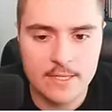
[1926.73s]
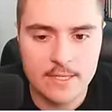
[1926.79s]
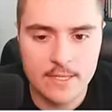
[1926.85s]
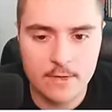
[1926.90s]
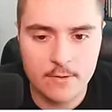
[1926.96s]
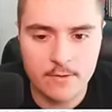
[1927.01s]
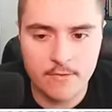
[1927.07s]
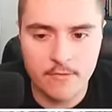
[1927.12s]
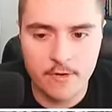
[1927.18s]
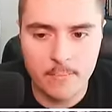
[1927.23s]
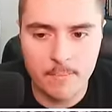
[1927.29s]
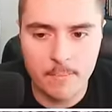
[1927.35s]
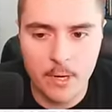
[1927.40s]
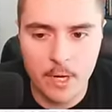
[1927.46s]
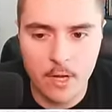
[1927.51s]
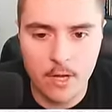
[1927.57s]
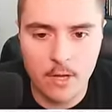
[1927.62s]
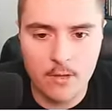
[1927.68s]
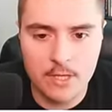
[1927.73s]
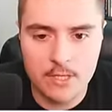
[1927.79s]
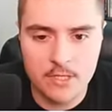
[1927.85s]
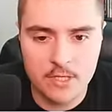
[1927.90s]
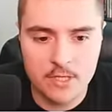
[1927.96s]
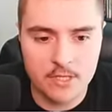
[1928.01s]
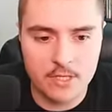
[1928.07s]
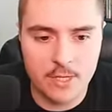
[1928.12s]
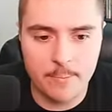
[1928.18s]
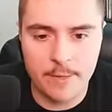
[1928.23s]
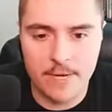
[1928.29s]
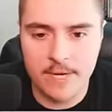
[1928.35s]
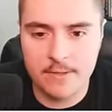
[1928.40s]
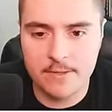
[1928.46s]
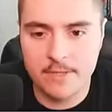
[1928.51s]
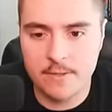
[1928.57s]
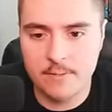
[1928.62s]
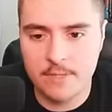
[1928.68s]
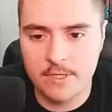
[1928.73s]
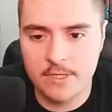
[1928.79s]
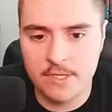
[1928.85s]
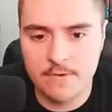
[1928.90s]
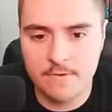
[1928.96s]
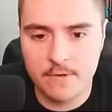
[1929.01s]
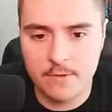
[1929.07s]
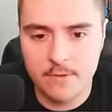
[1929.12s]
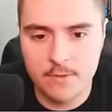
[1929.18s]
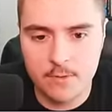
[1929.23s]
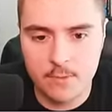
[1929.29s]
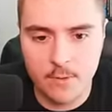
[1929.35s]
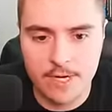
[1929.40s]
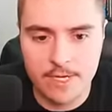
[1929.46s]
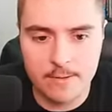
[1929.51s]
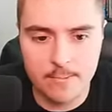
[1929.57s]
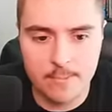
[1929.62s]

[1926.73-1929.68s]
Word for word: zone football. Let's just dump it out to the receiver who's waiting